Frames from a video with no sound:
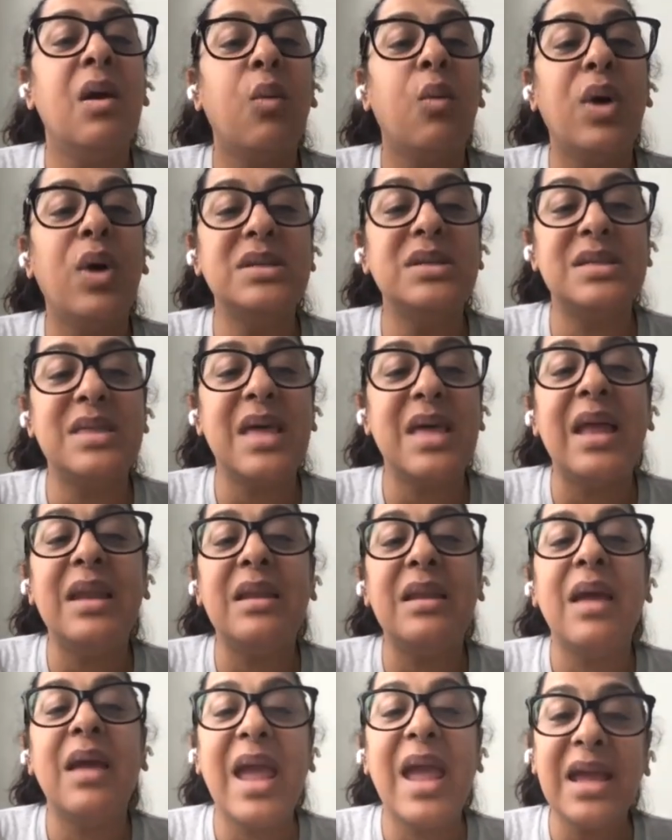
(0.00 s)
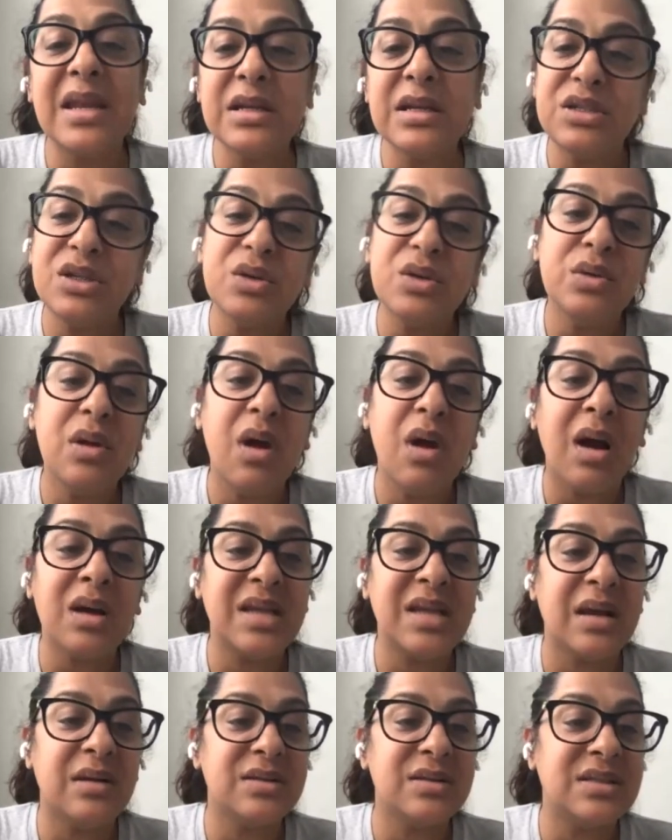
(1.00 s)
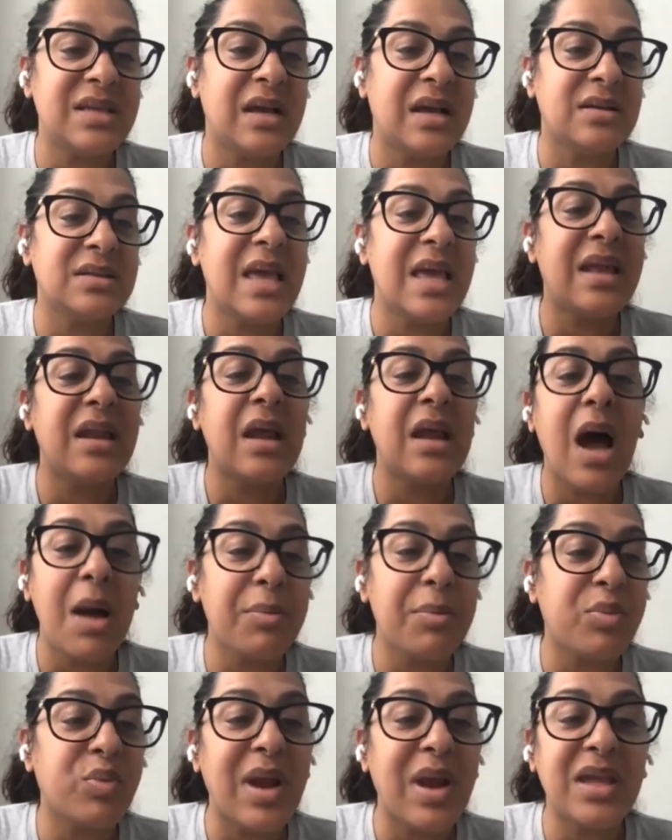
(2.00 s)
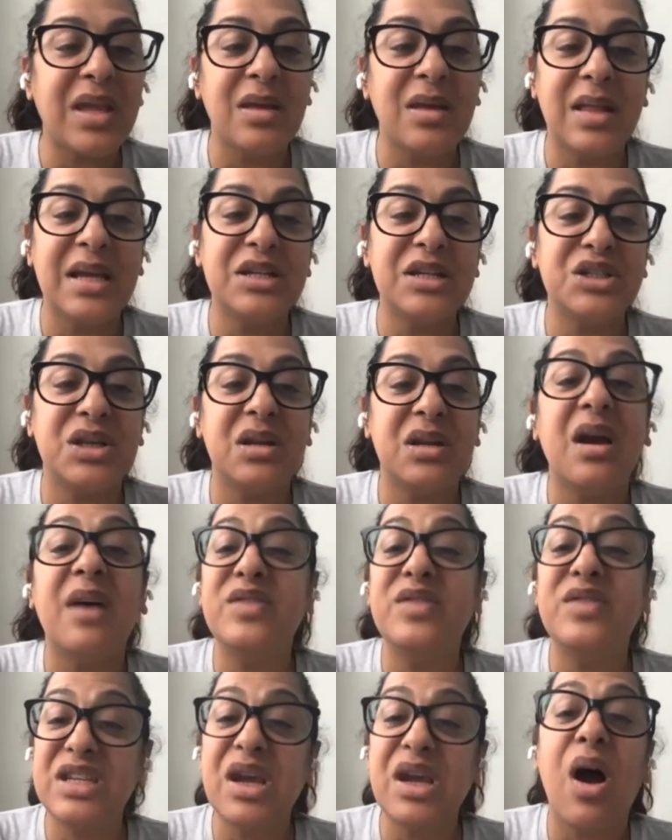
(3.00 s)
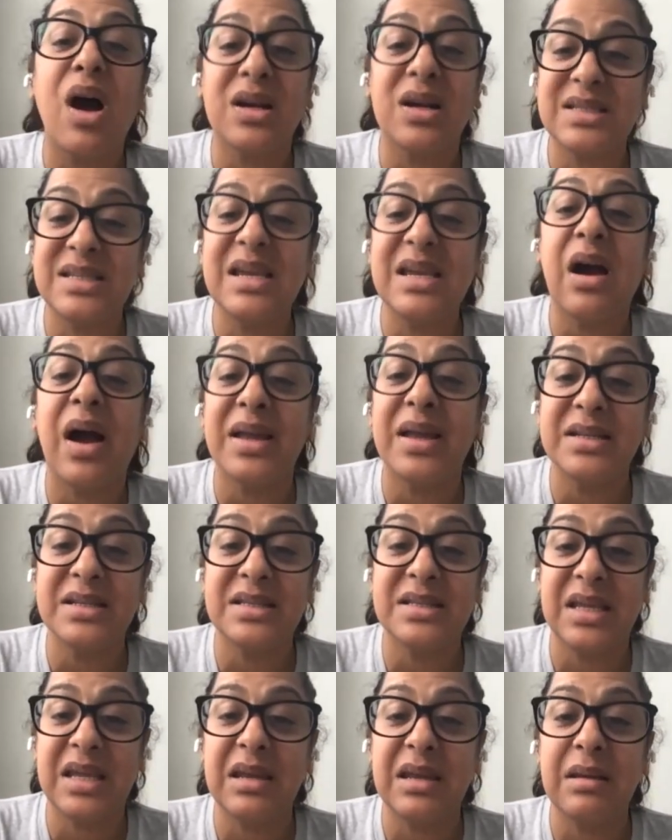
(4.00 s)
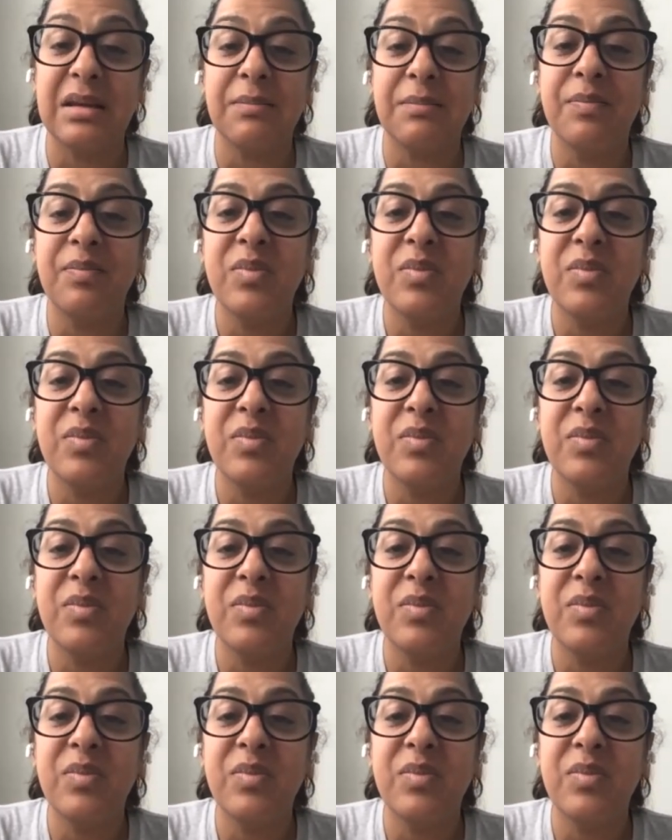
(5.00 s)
was that ADA2 knockdown cells had upregulation of deoxyinosine.